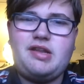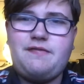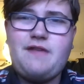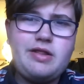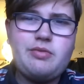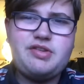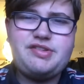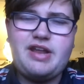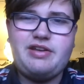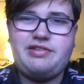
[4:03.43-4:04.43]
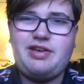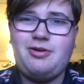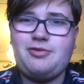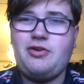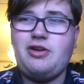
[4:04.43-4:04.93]
and the fact that we're sending
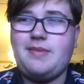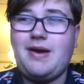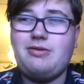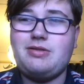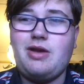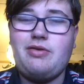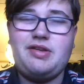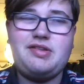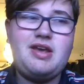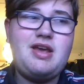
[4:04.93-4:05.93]
Charles Vernam out on loan is